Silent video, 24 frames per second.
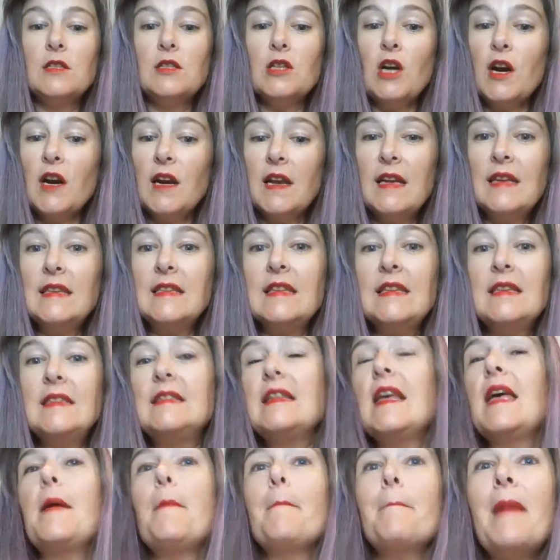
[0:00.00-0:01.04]
Starlet
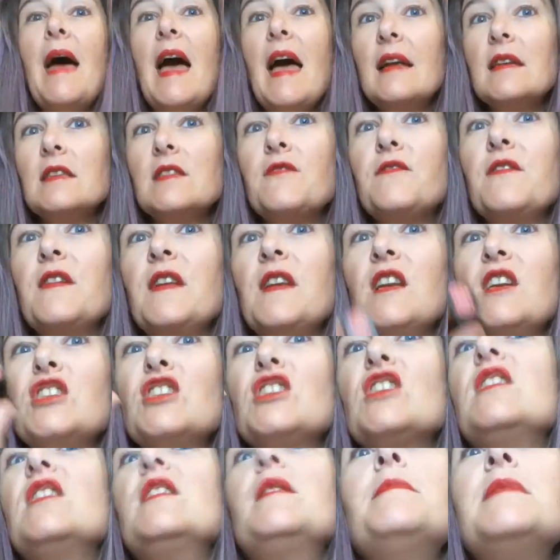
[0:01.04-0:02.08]
is a matte
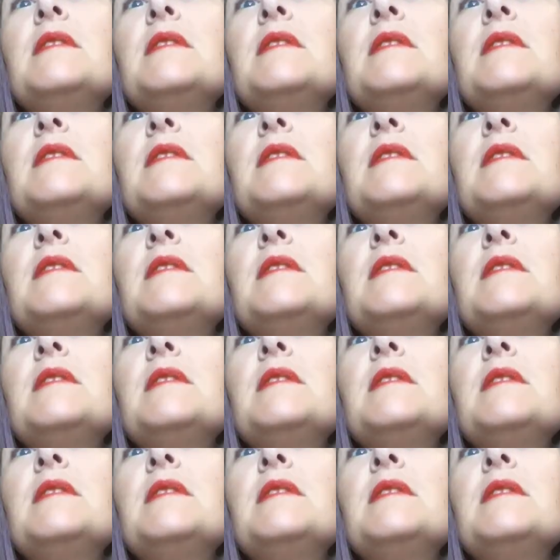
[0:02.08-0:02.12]
finish